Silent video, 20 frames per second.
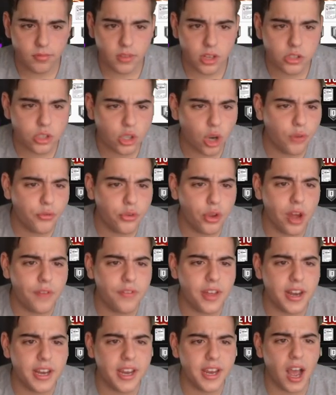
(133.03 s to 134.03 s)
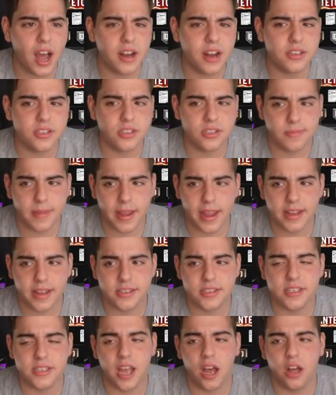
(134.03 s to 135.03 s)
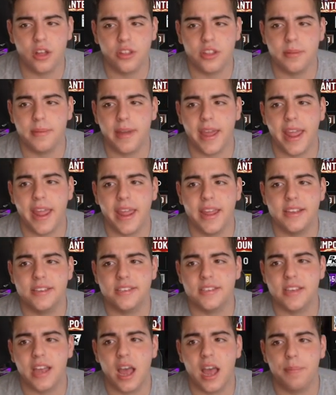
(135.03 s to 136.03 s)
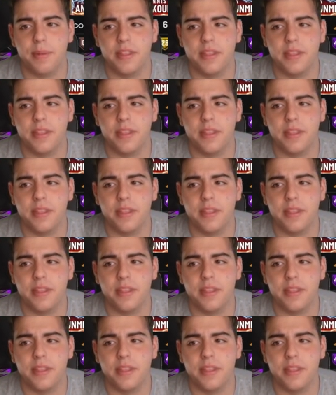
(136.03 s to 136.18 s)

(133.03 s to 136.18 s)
So if you have any honestes, man, sell them ASAP.